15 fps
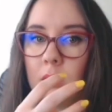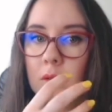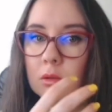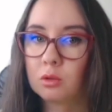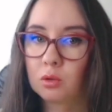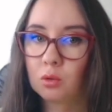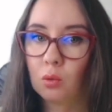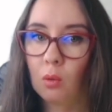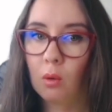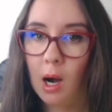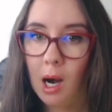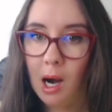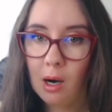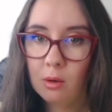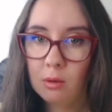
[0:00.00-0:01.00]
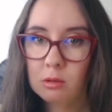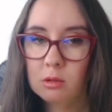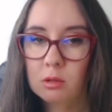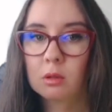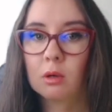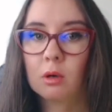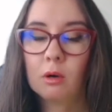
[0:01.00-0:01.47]
to
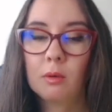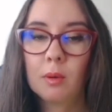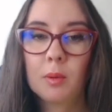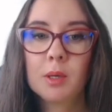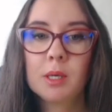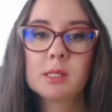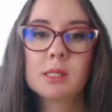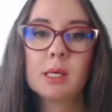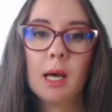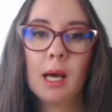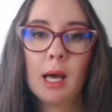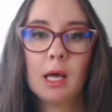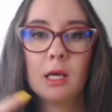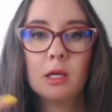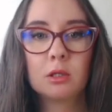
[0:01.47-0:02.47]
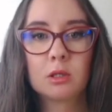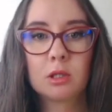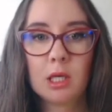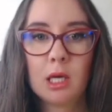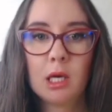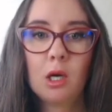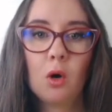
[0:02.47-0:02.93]
out of this and
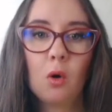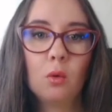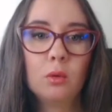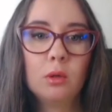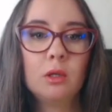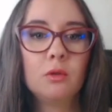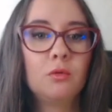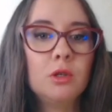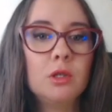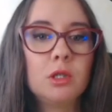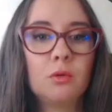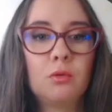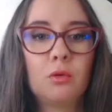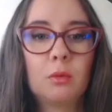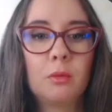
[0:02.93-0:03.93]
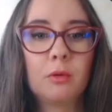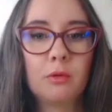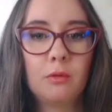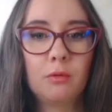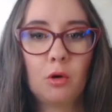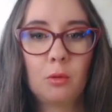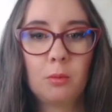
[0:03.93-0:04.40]
take only infinitive form of
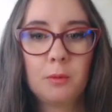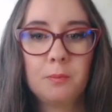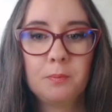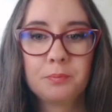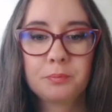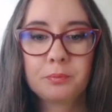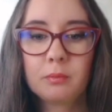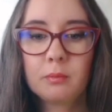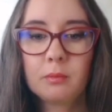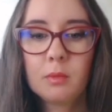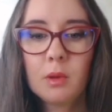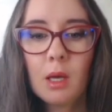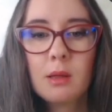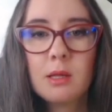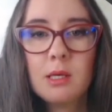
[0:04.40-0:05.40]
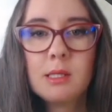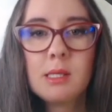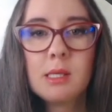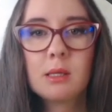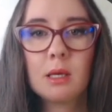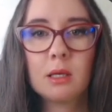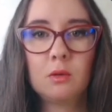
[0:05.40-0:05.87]
the verb. This
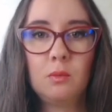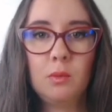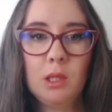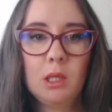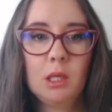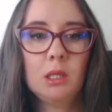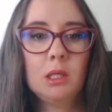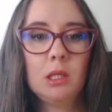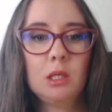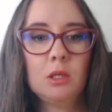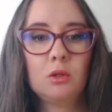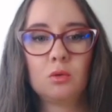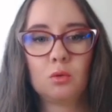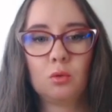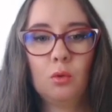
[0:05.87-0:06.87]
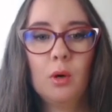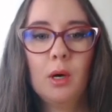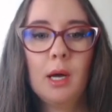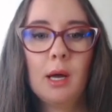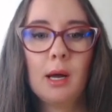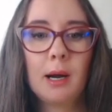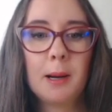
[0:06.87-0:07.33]
is that we need to
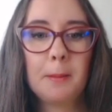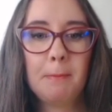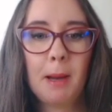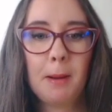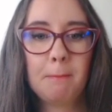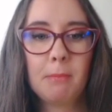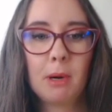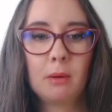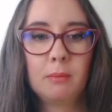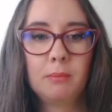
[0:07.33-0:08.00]
remember.